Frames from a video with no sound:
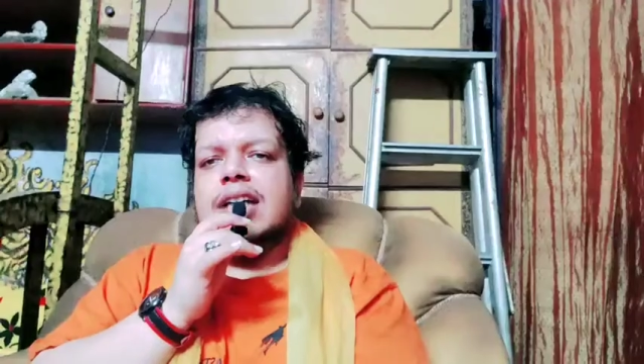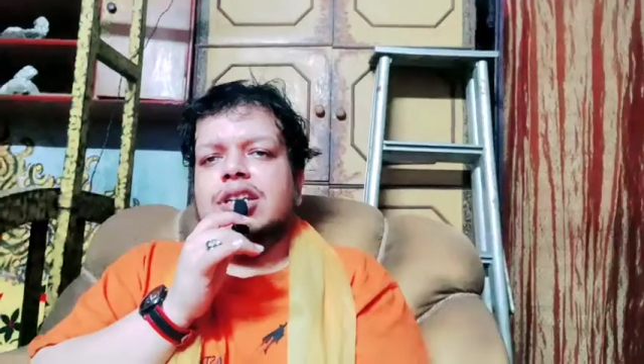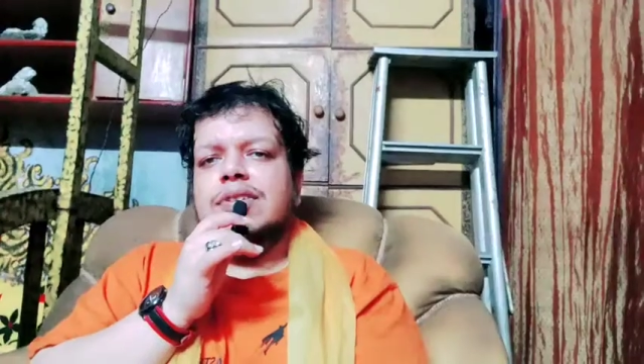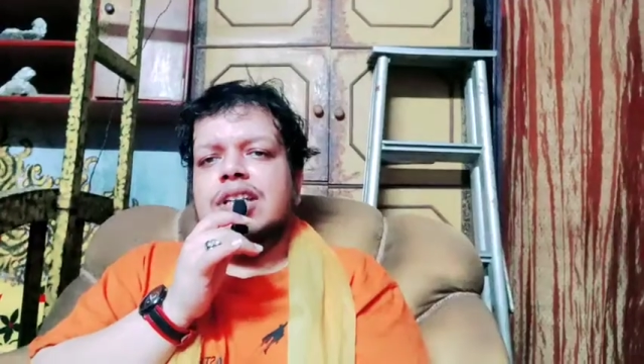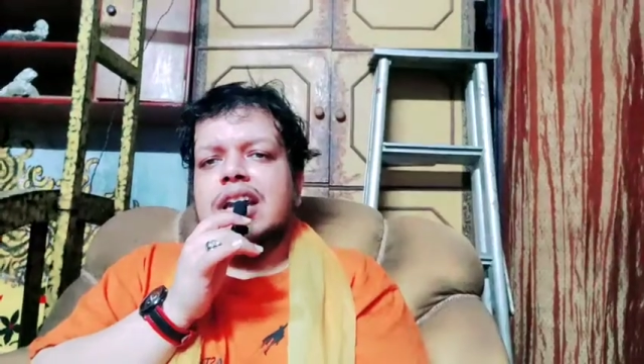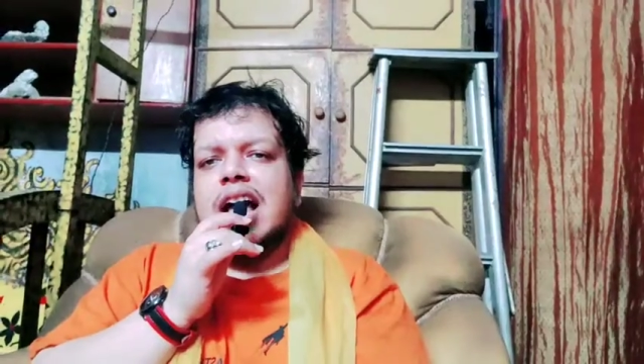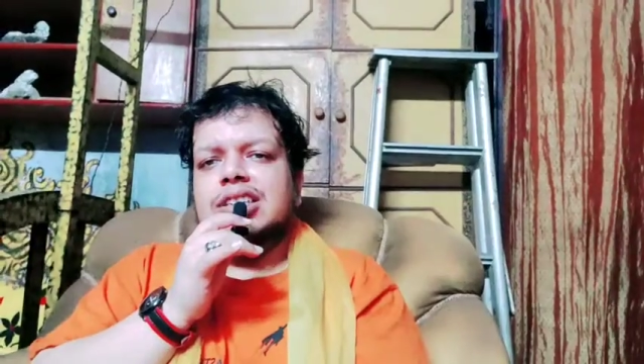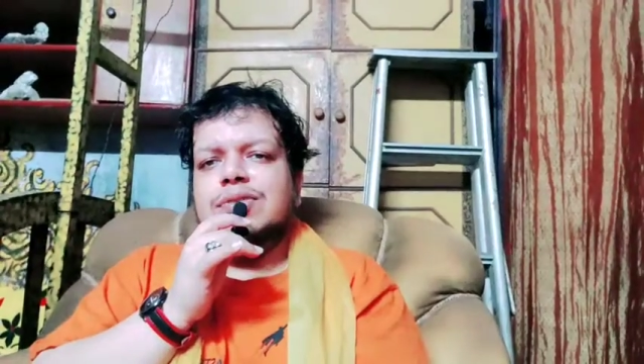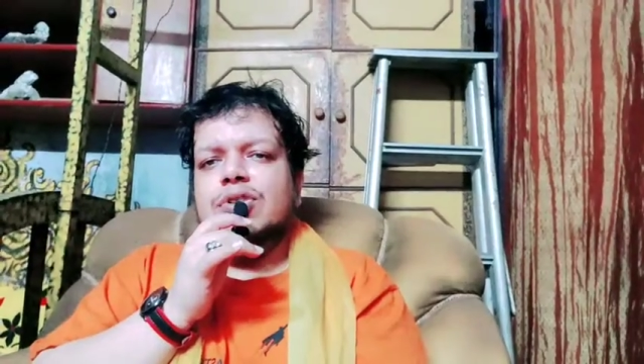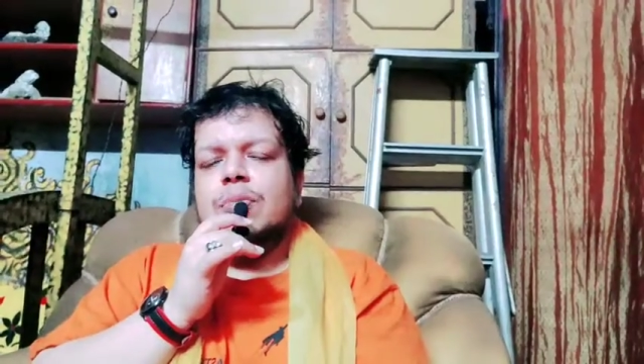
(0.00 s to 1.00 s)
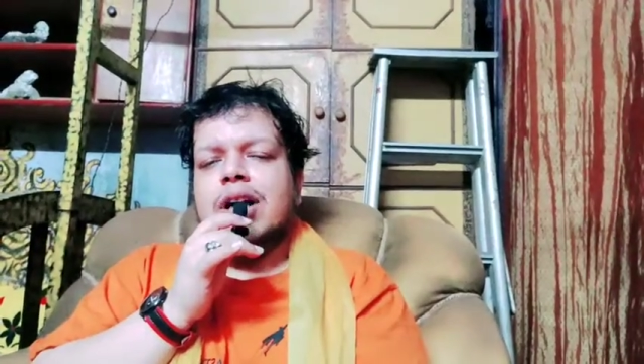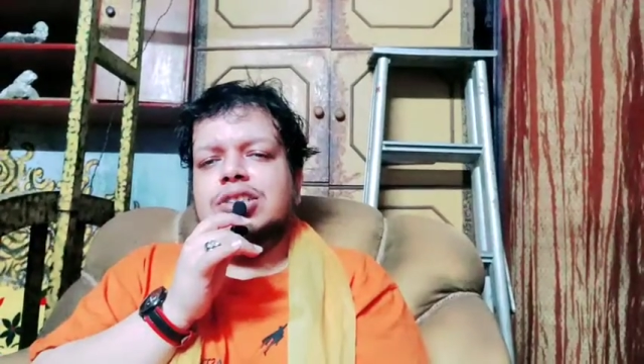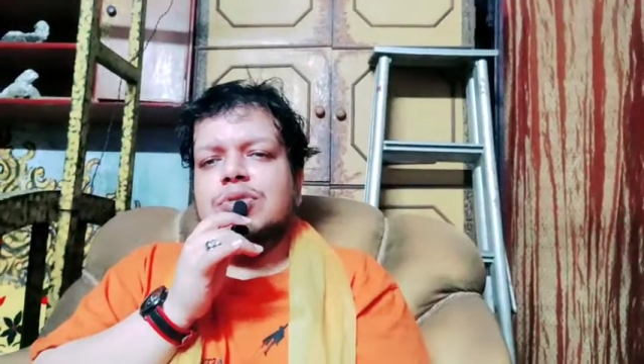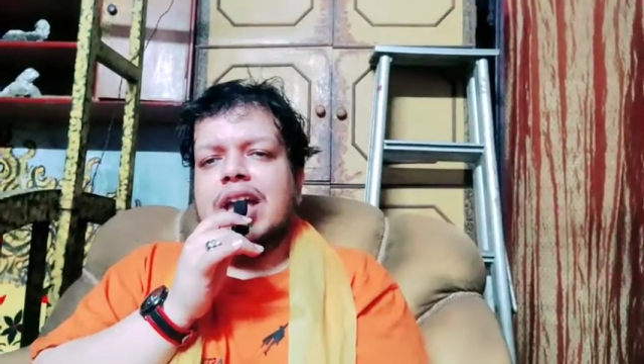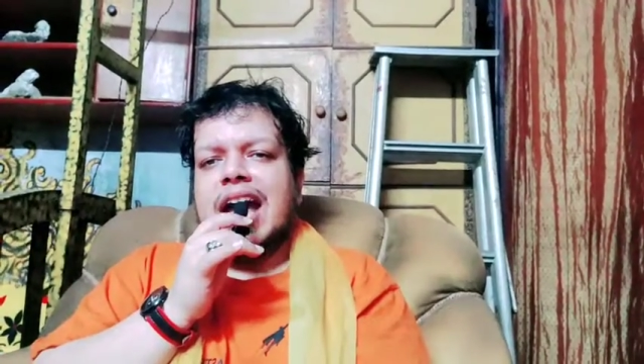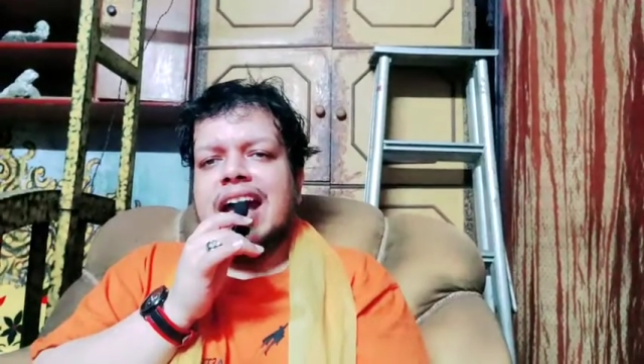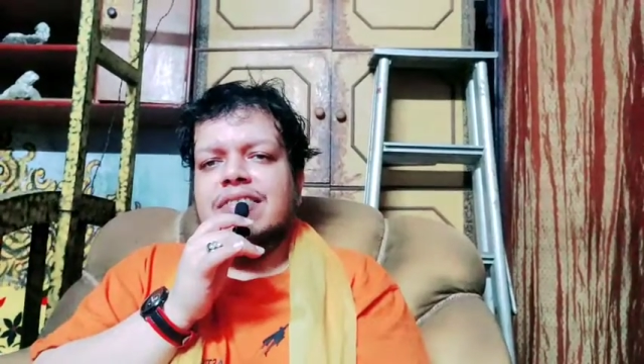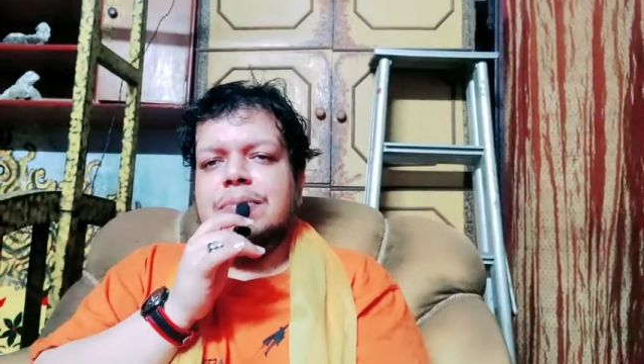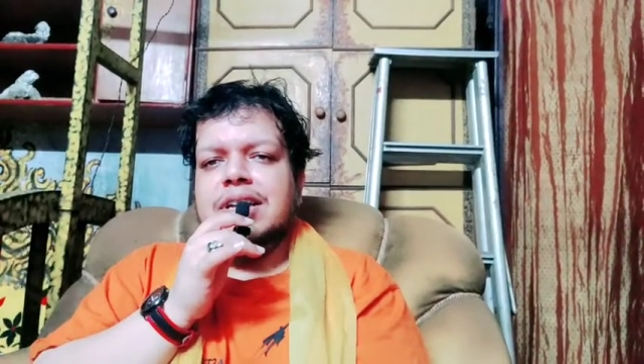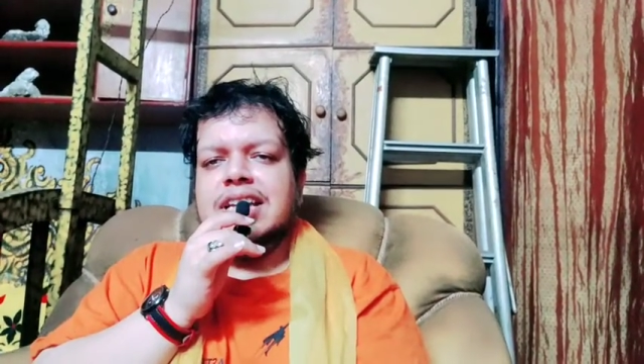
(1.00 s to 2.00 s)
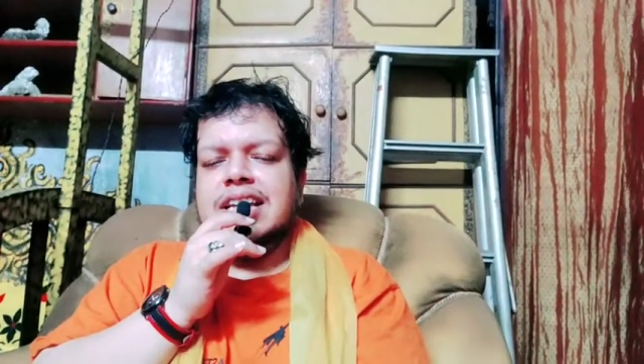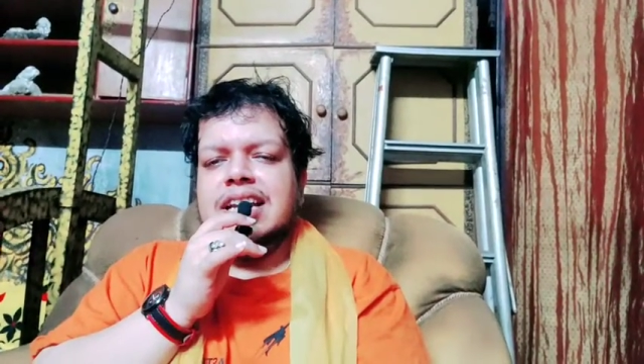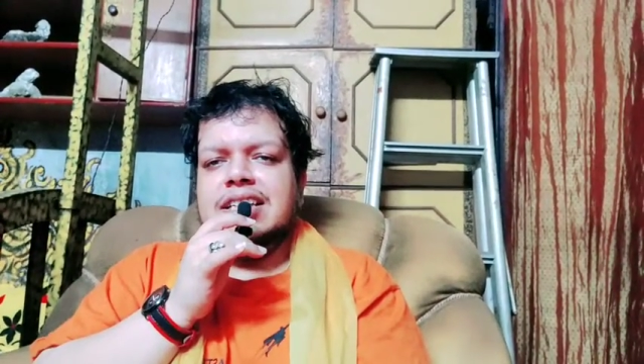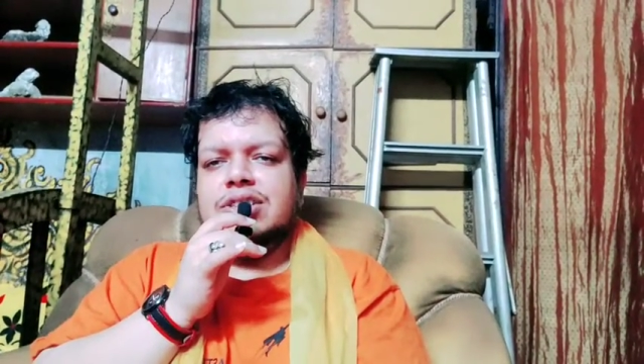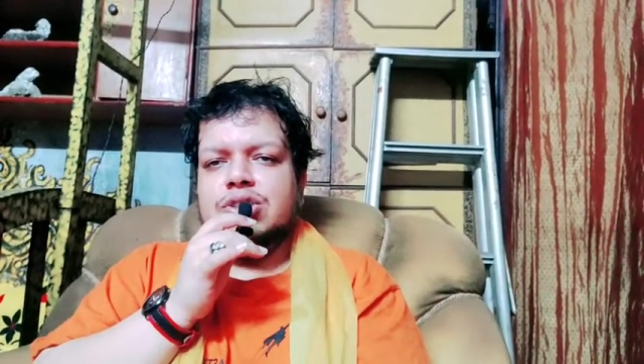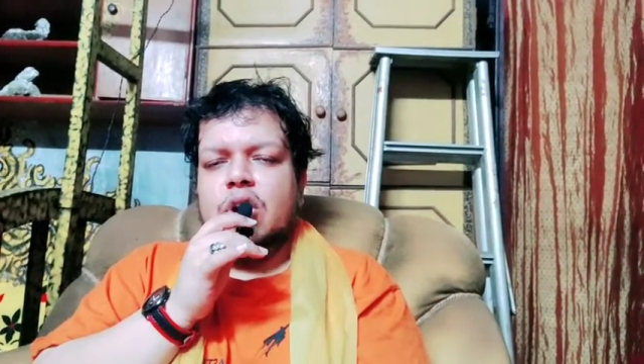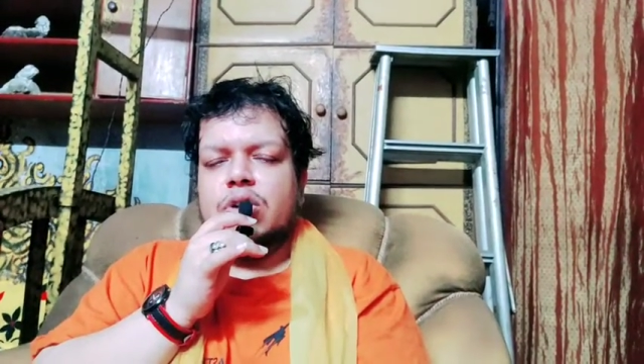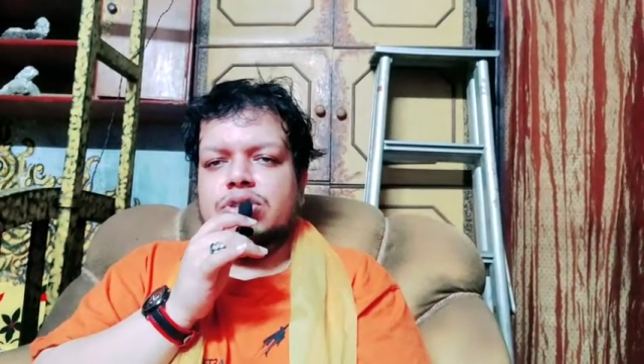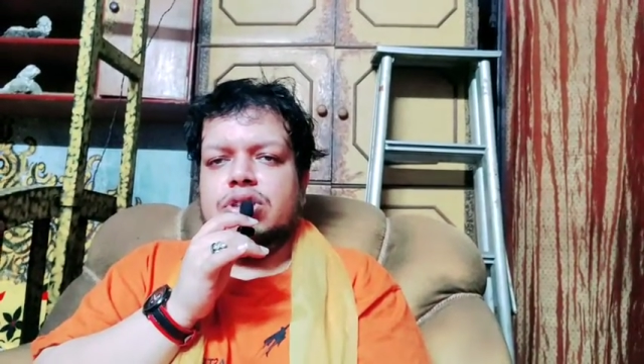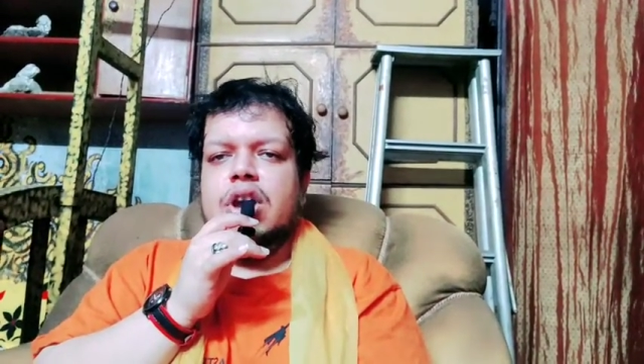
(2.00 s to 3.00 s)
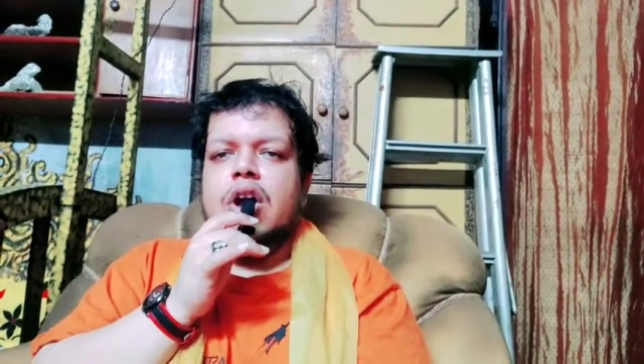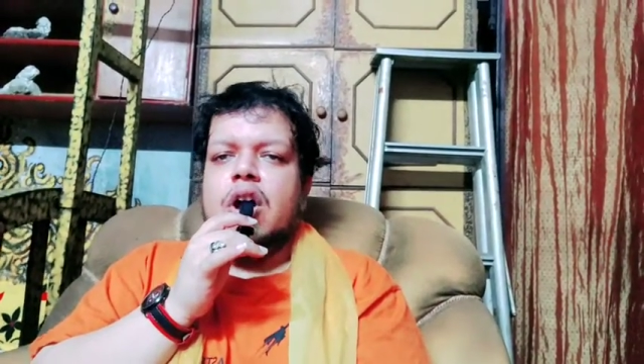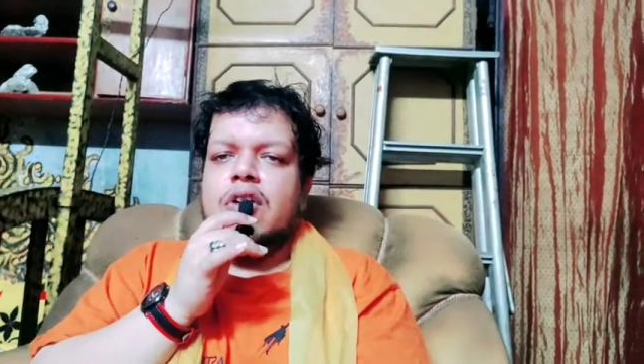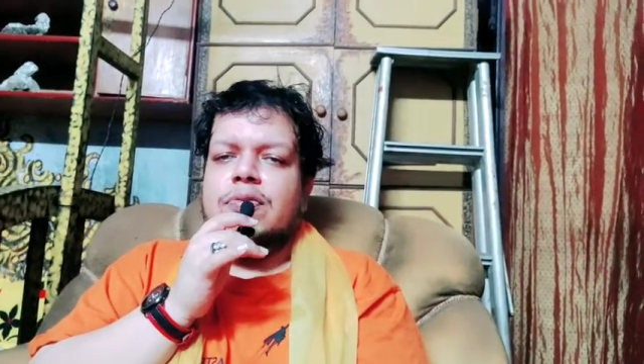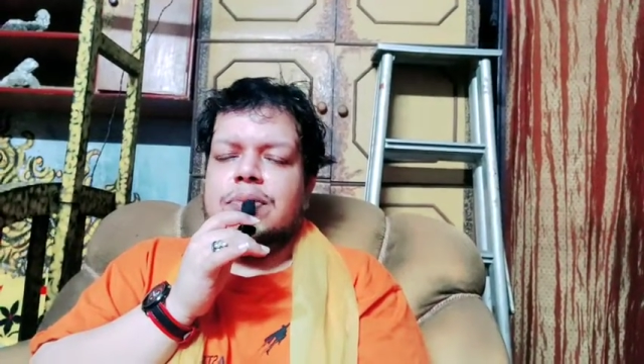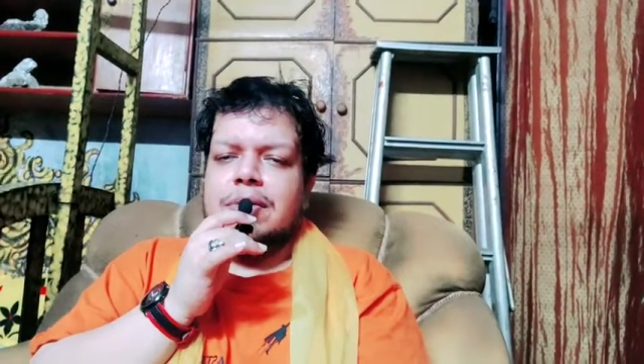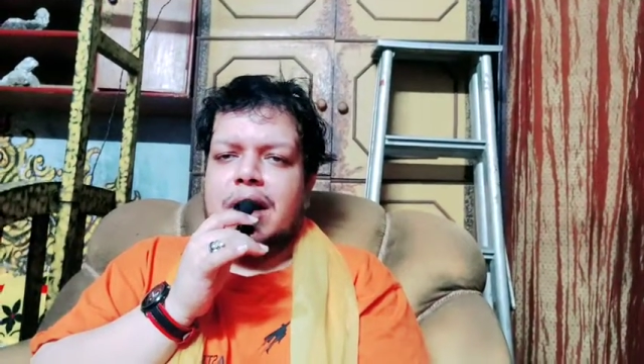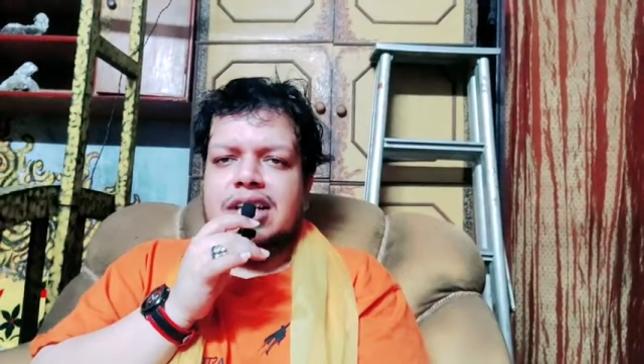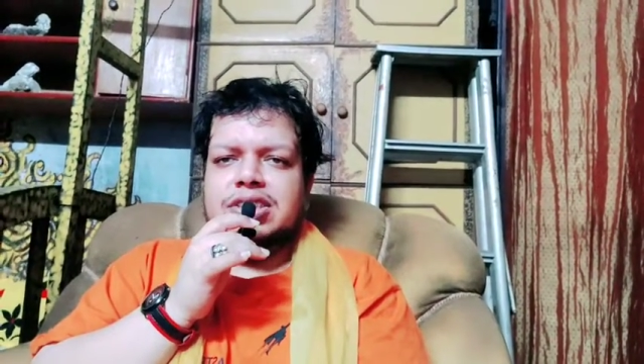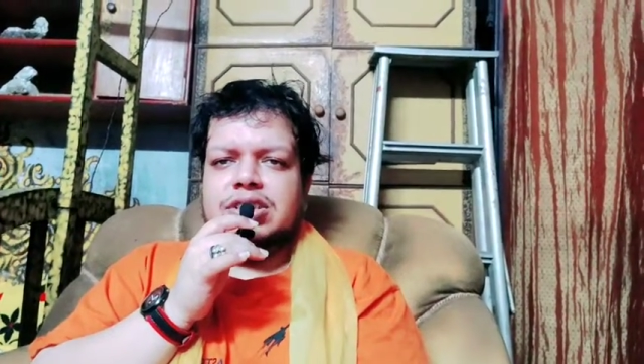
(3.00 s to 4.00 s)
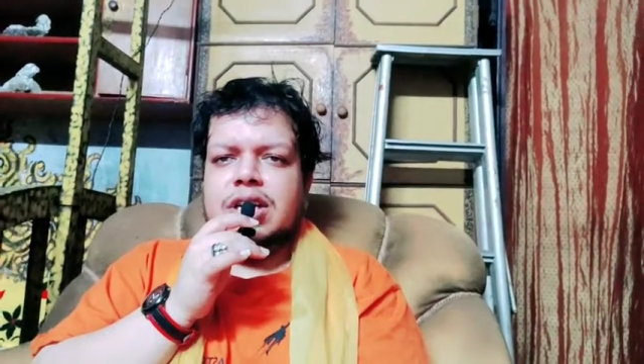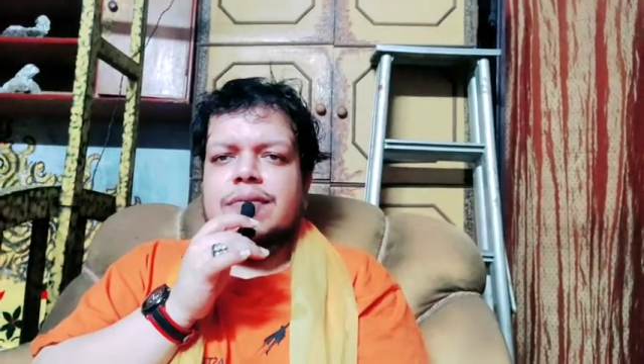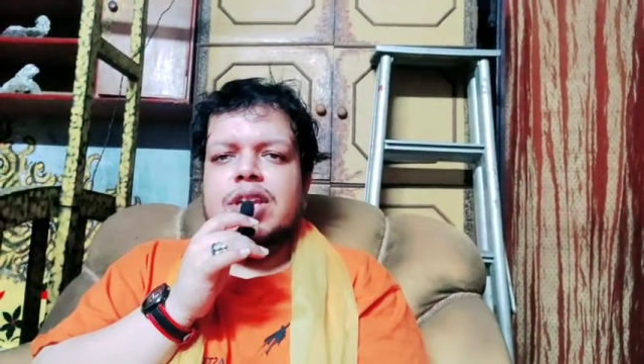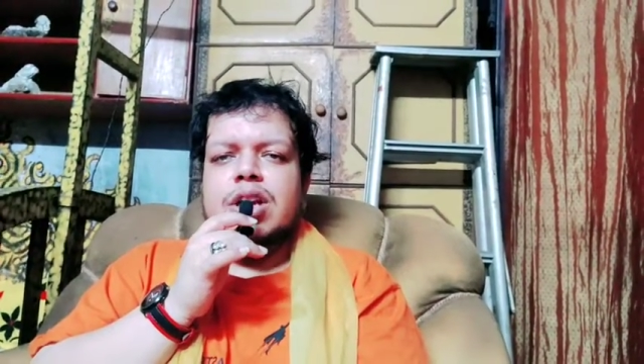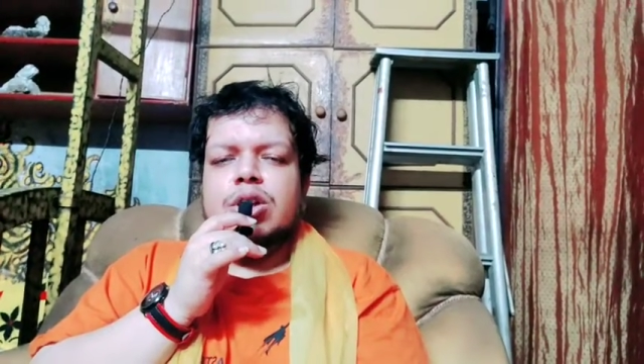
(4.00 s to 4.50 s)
Actually, for the last few months, we have been hearing the songs of Brahmastra.